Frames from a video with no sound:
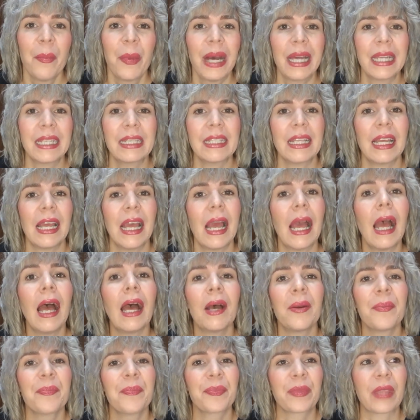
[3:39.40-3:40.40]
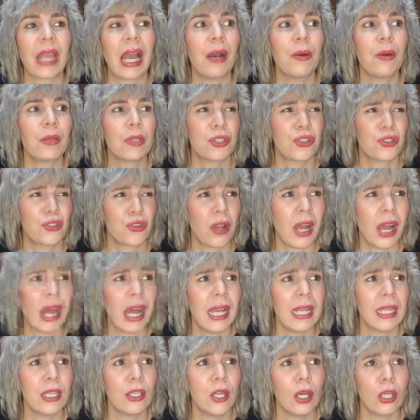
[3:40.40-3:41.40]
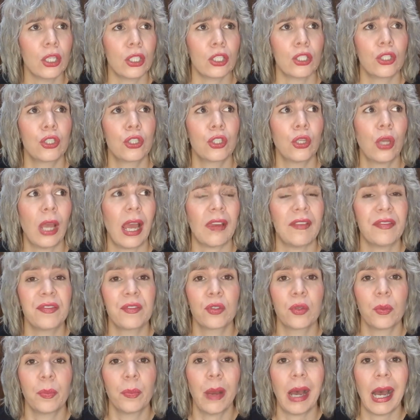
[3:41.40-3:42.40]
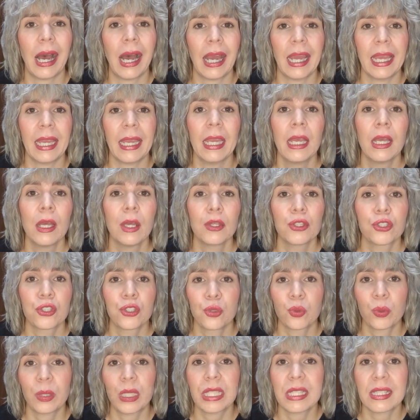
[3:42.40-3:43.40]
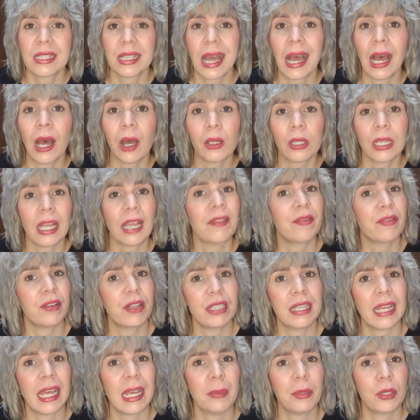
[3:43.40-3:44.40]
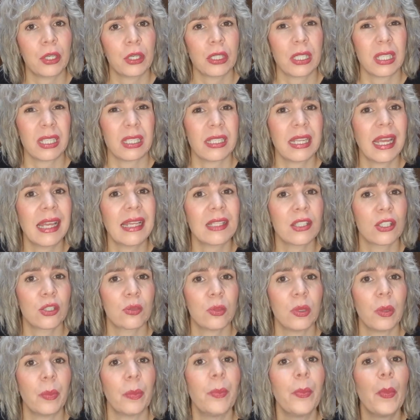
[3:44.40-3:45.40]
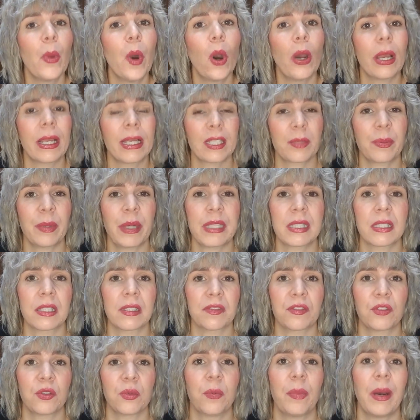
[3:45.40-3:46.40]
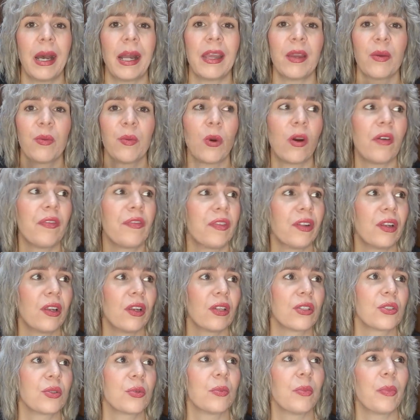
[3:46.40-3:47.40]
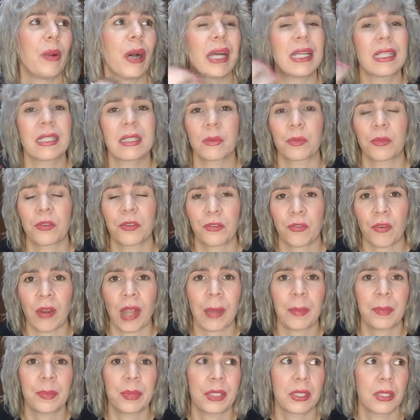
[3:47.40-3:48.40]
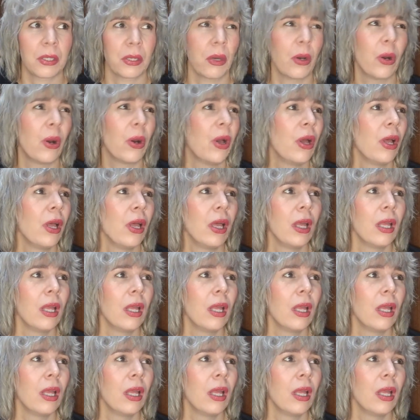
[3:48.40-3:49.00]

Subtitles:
But I would try not to have to buy sweets out every day, because it tends to be more expensive to buy a waffle or to buy some crepes or